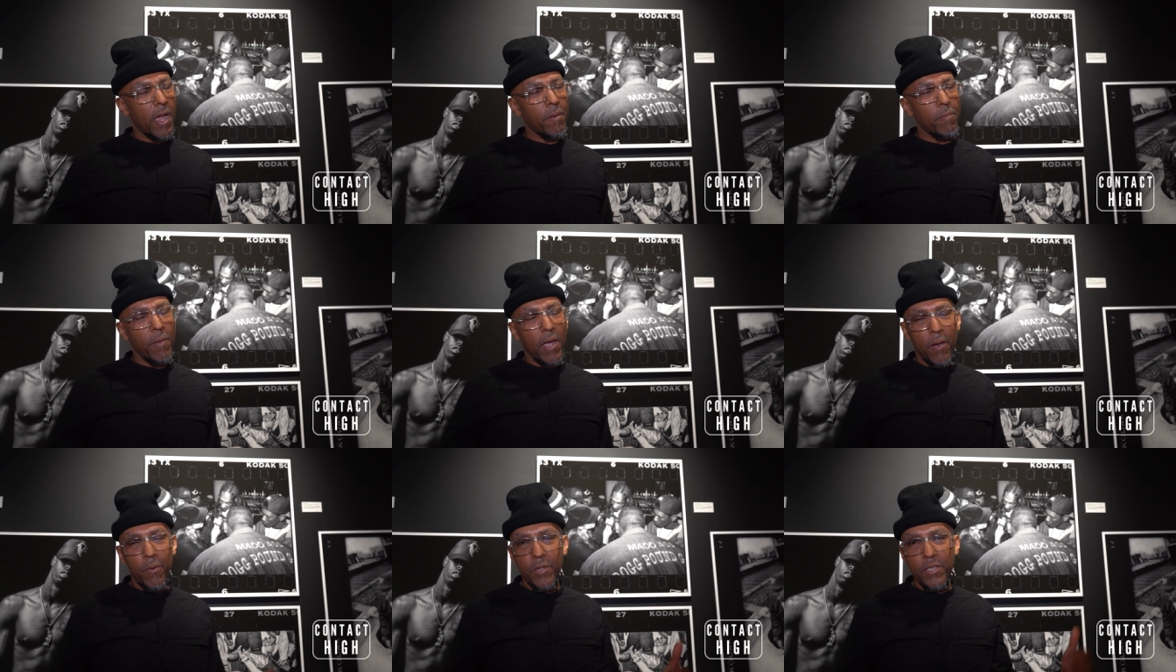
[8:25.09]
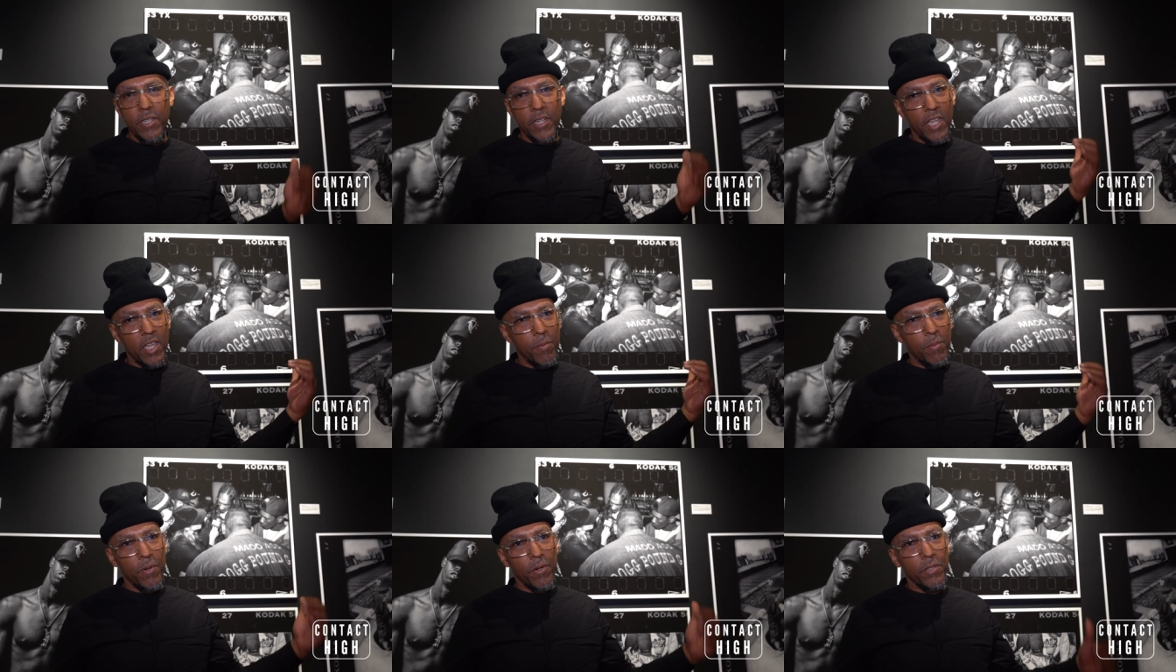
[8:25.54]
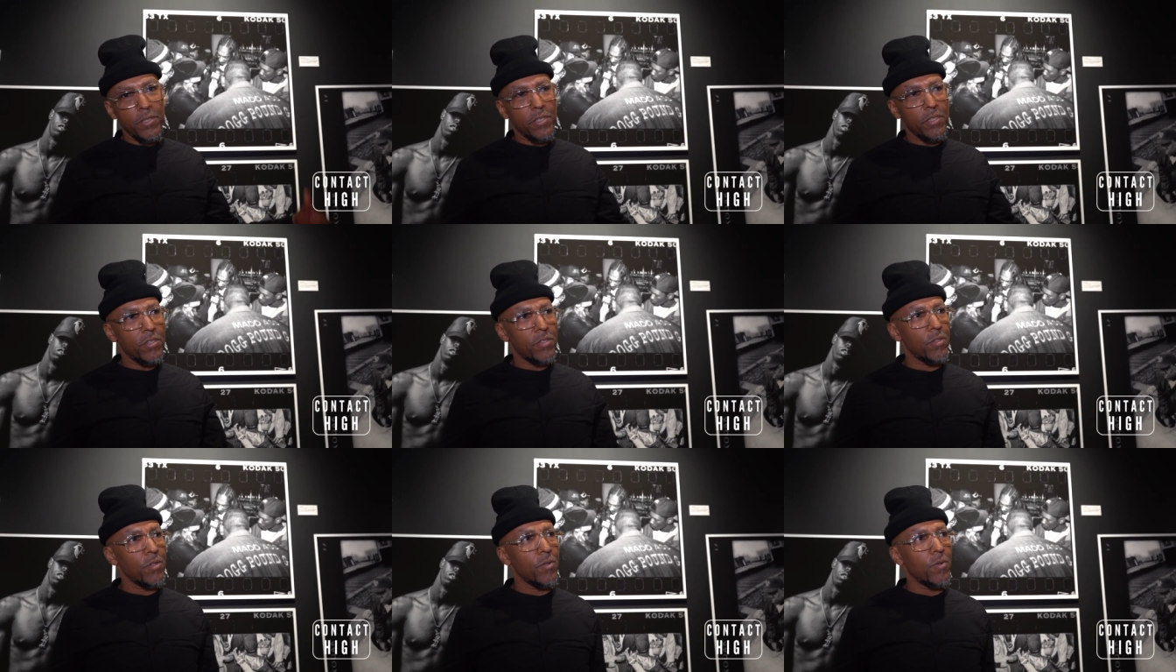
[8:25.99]
I was
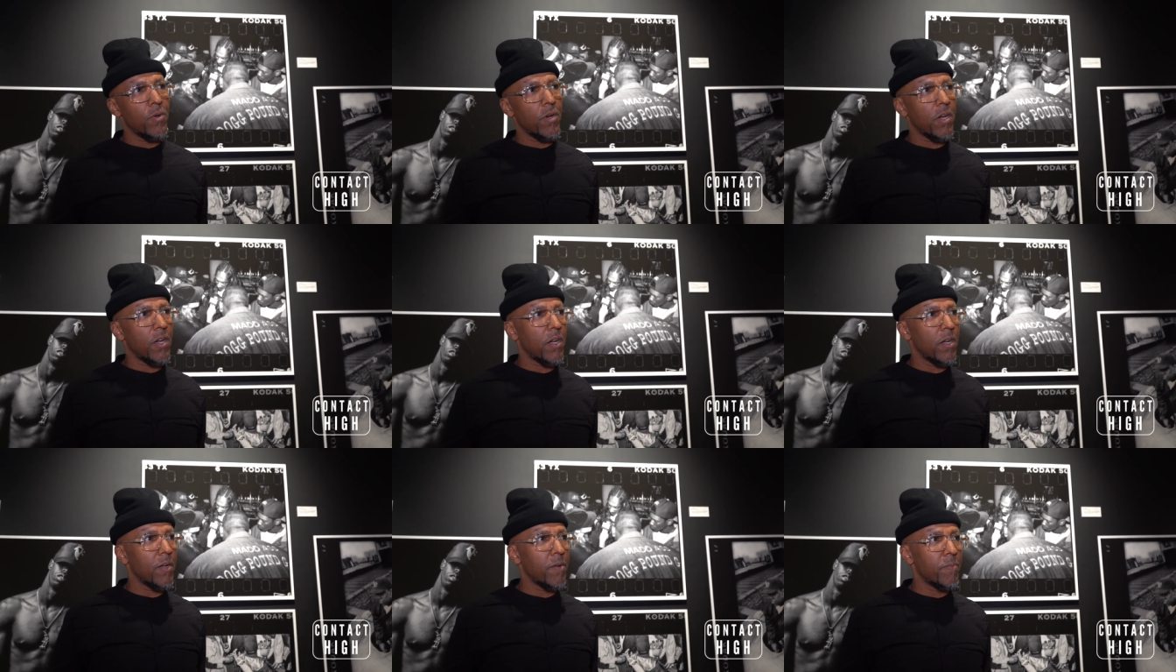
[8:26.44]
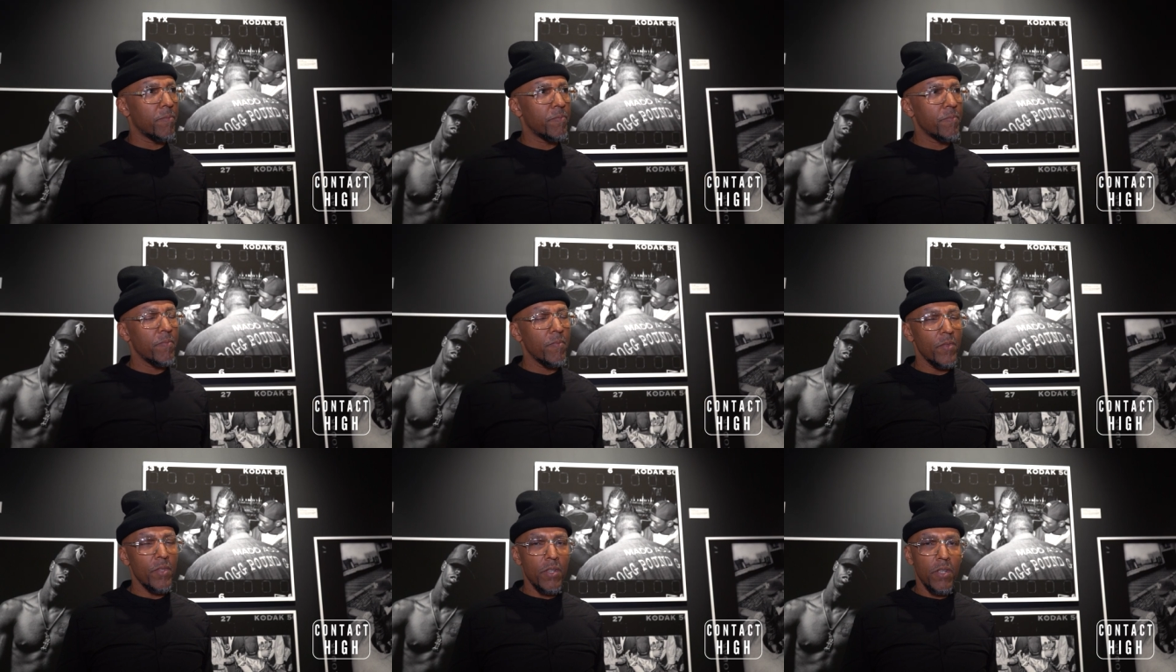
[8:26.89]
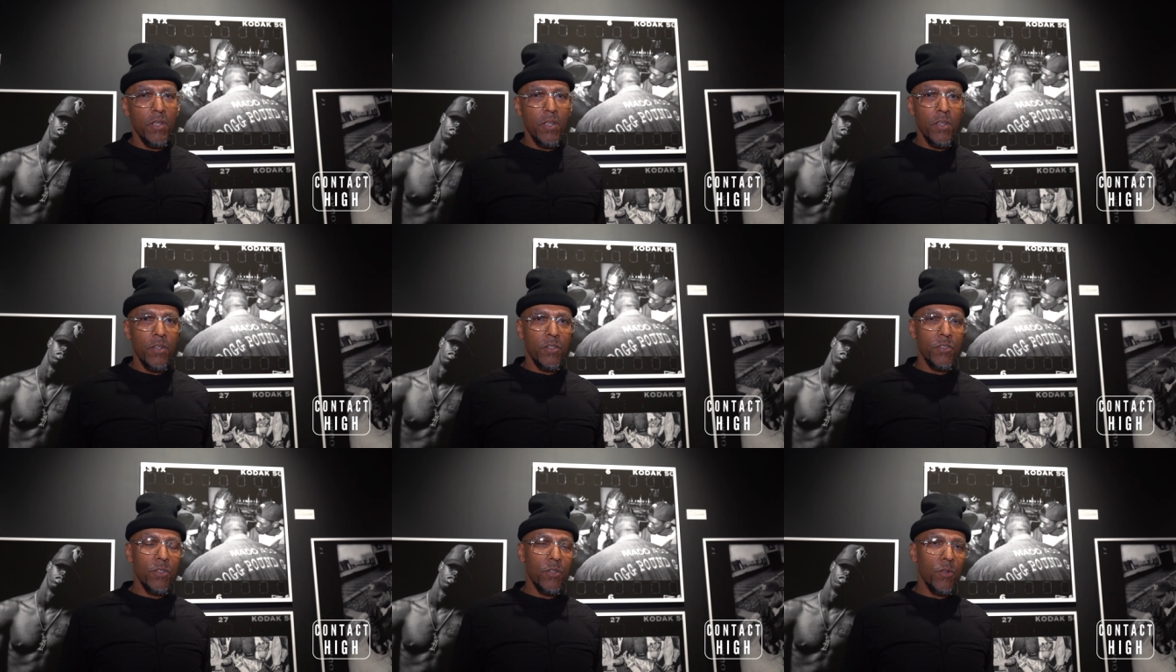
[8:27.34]
neighbors to
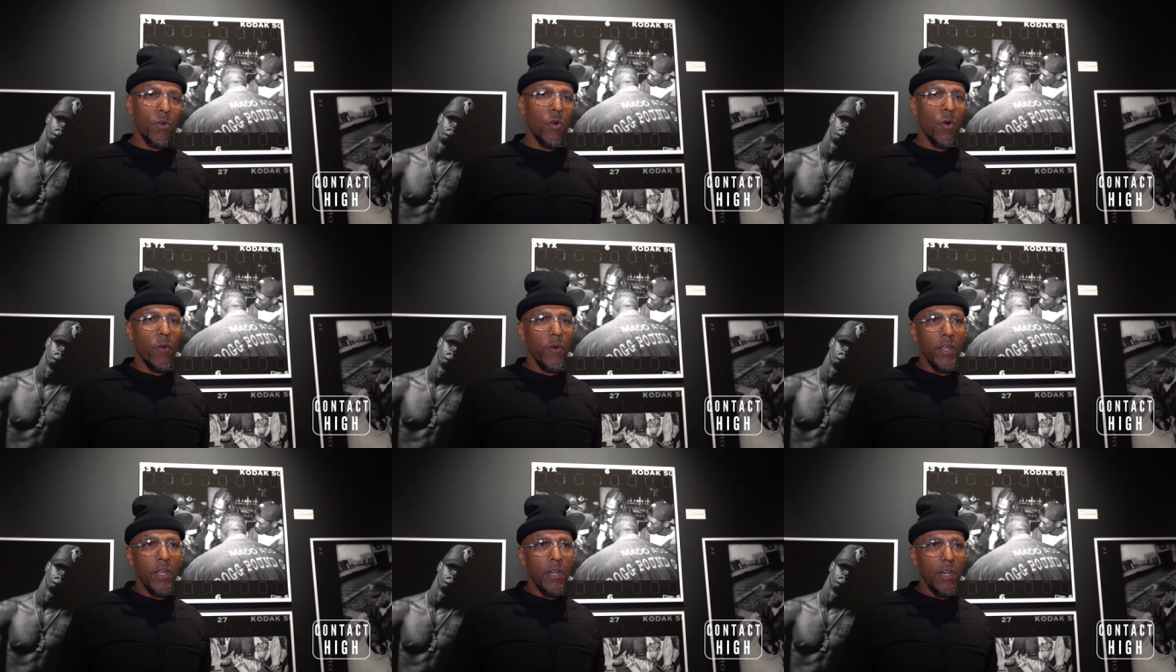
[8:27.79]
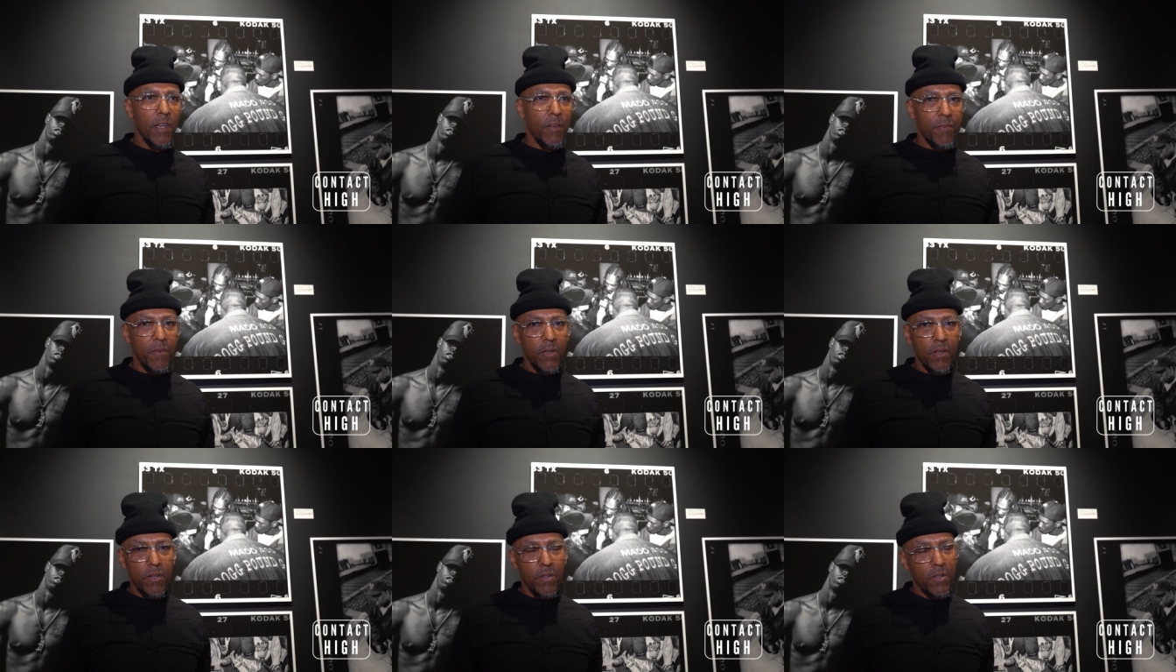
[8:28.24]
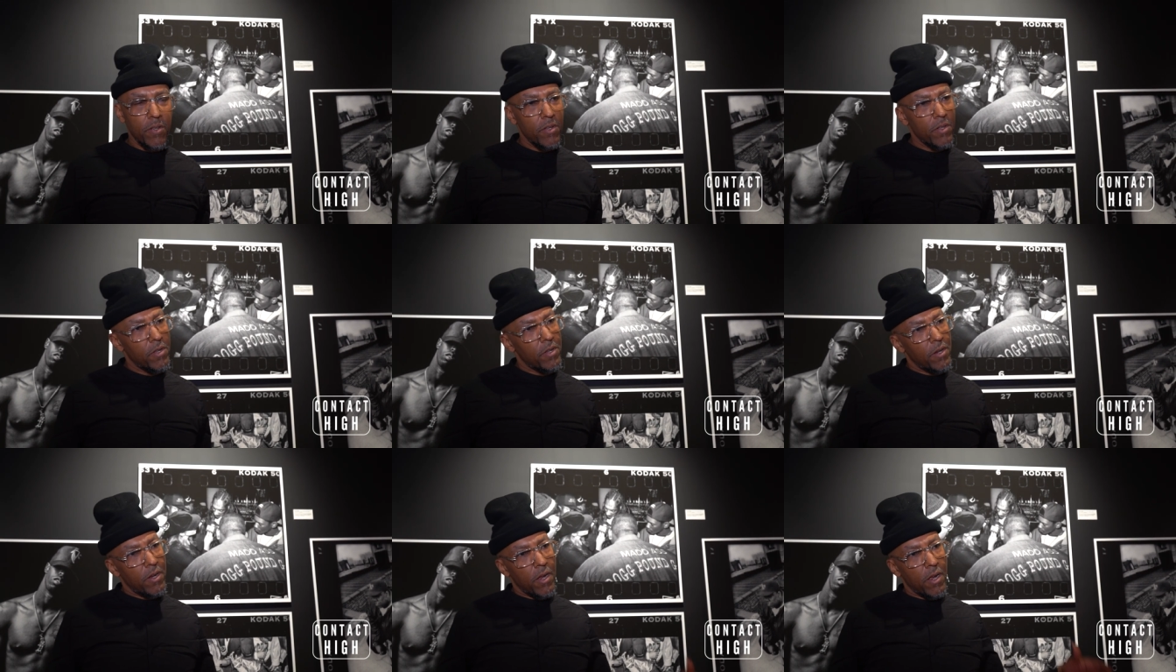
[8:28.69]
Corey Glover,
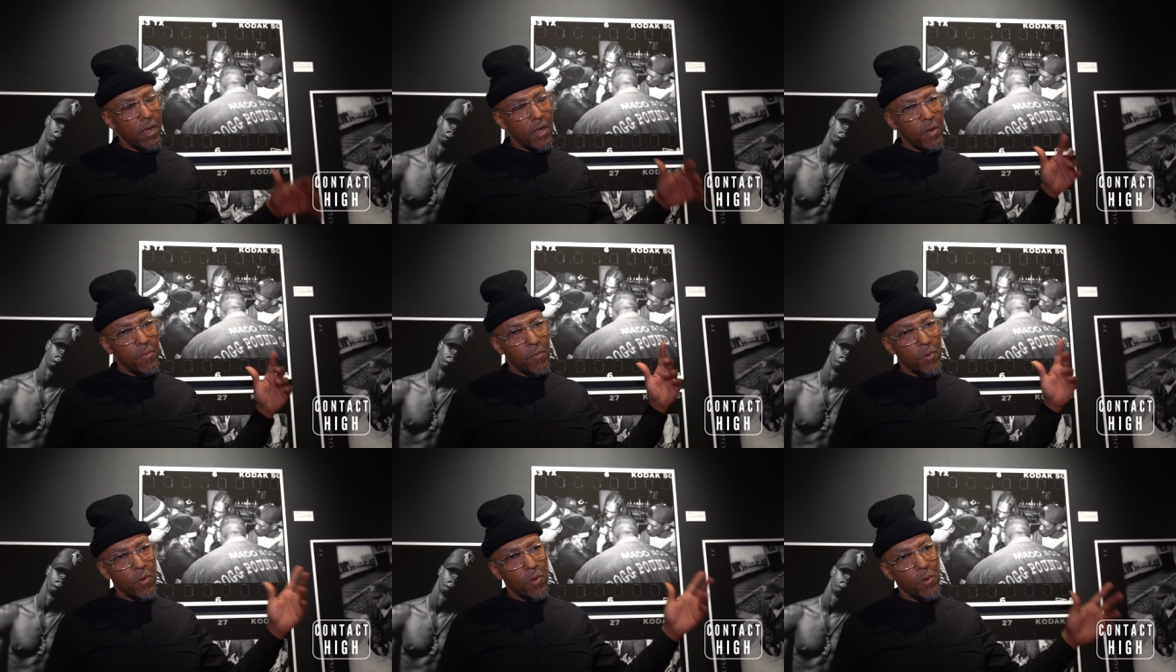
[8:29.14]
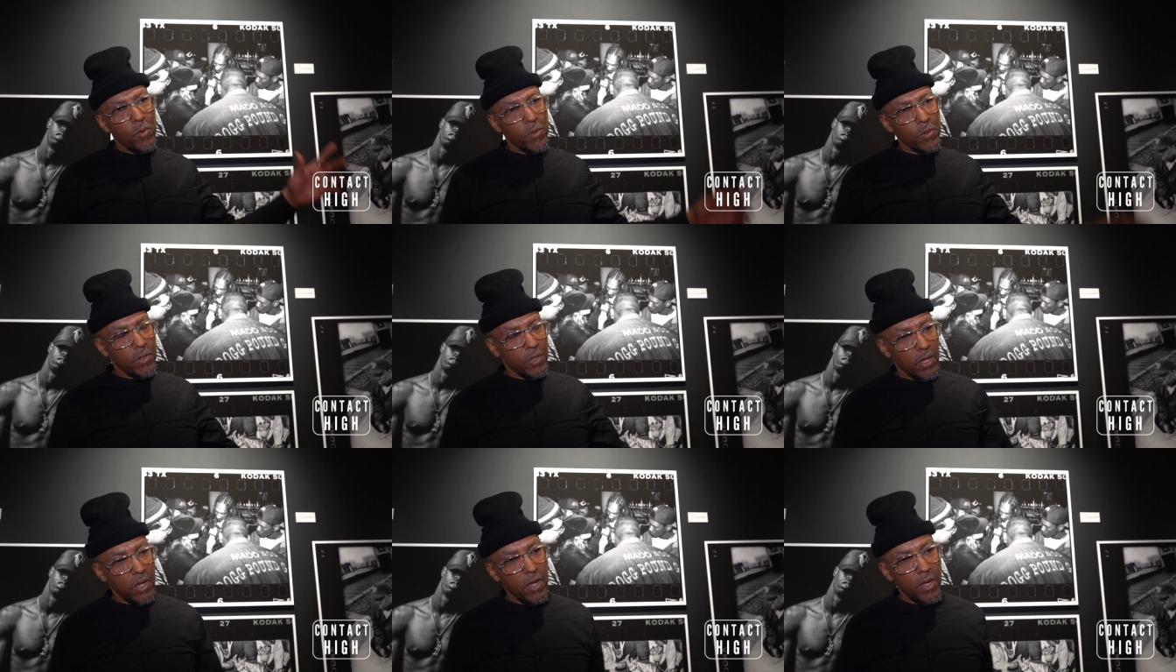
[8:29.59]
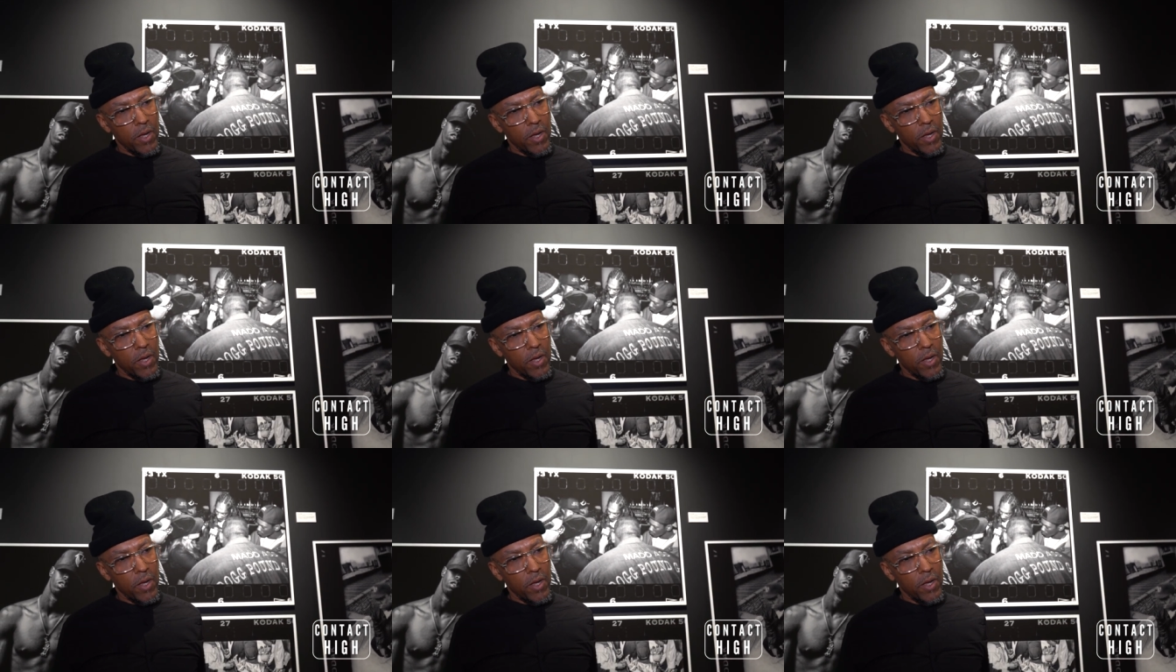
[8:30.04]
who